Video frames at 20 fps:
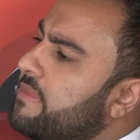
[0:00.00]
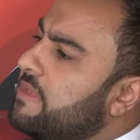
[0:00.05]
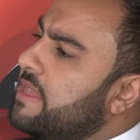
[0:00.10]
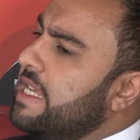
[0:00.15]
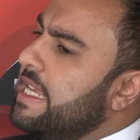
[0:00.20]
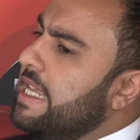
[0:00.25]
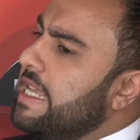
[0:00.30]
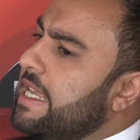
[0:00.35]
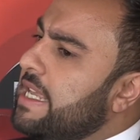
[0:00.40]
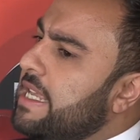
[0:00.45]

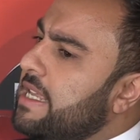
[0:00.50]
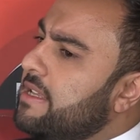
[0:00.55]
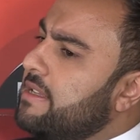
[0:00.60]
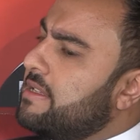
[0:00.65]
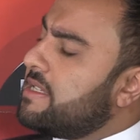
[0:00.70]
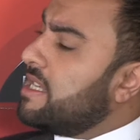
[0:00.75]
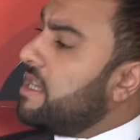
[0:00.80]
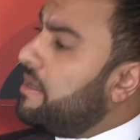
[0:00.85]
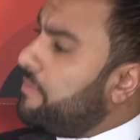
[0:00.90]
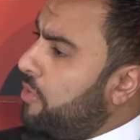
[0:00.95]
the
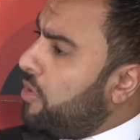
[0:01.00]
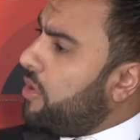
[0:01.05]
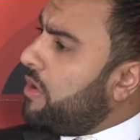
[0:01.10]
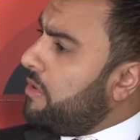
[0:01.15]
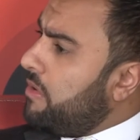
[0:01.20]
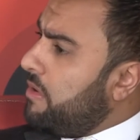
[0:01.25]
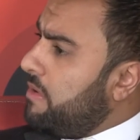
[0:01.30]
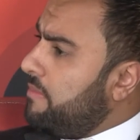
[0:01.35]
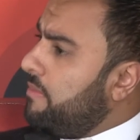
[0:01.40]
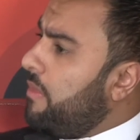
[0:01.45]

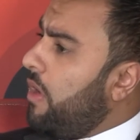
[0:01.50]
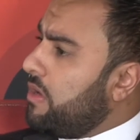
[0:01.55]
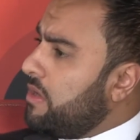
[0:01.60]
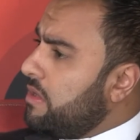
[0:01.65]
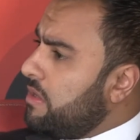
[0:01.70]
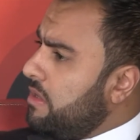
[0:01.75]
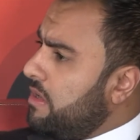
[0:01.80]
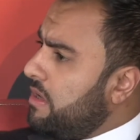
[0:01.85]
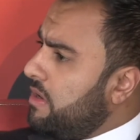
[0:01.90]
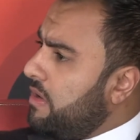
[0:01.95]
Singapore
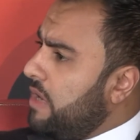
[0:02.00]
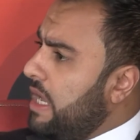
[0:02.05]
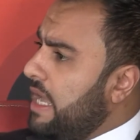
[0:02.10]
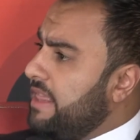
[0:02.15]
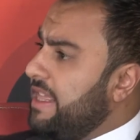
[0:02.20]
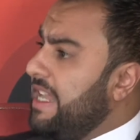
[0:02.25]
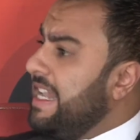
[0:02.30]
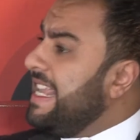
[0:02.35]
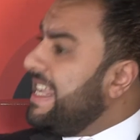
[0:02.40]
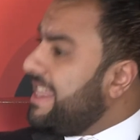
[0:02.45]
model,
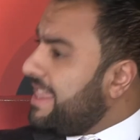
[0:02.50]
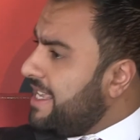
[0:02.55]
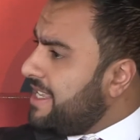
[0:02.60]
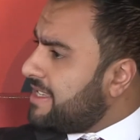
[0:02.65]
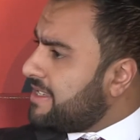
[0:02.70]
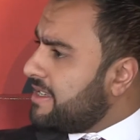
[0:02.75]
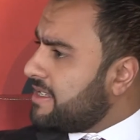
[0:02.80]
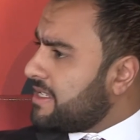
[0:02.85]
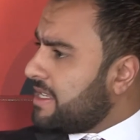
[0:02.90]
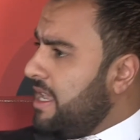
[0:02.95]
the Lee
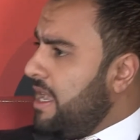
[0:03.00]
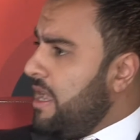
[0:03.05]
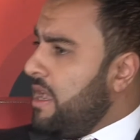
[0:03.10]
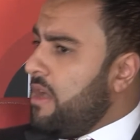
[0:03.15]
thesis,